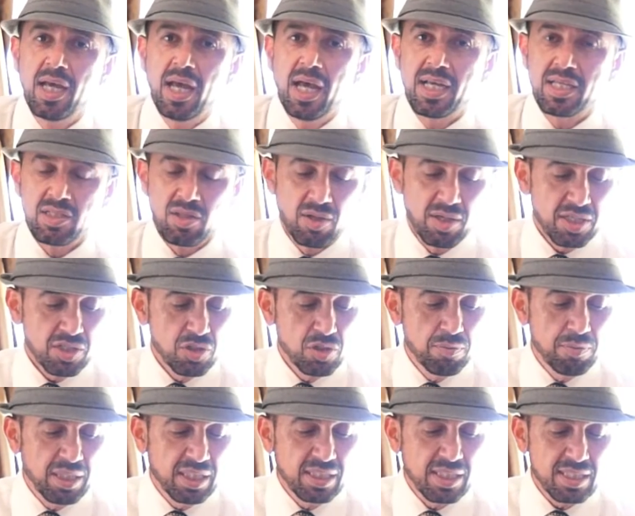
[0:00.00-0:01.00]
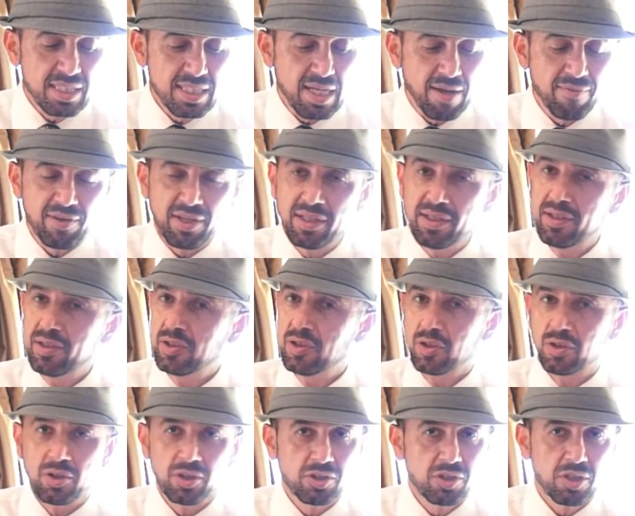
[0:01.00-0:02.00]
As long as you meet the 7, you're
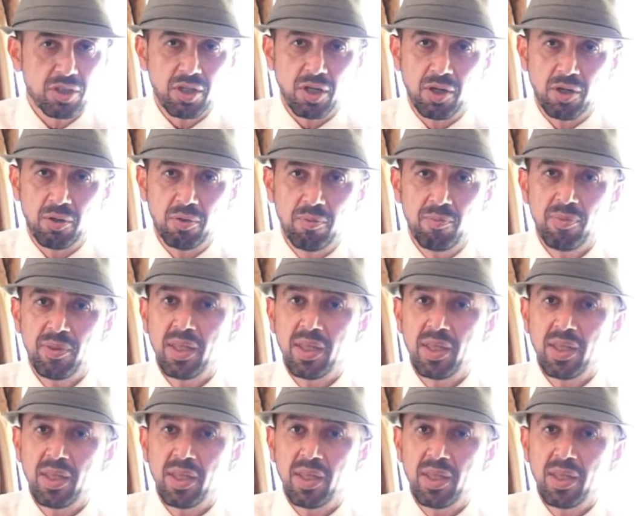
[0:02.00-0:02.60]
good to go,